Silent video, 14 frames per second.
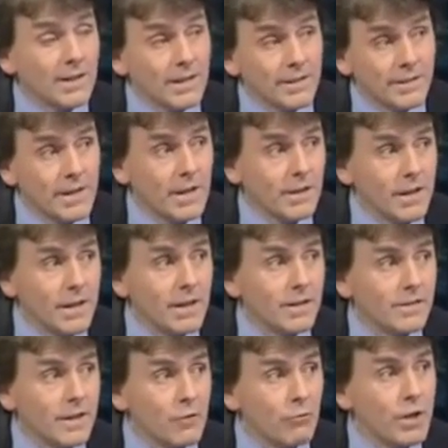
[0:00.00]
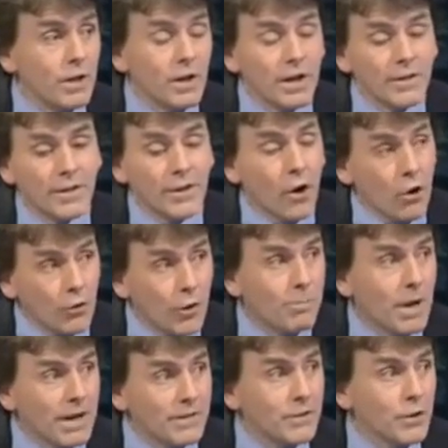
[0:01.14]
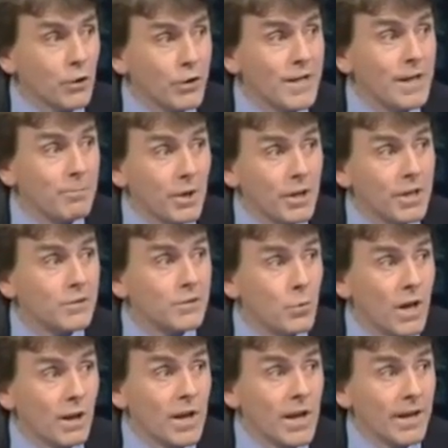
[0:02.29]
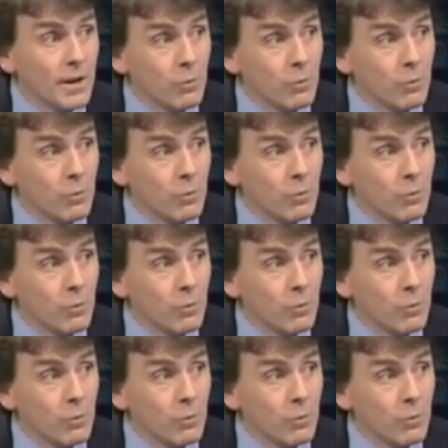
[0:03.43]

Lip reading: And the second thing is they realise that other banks are going to need money as well.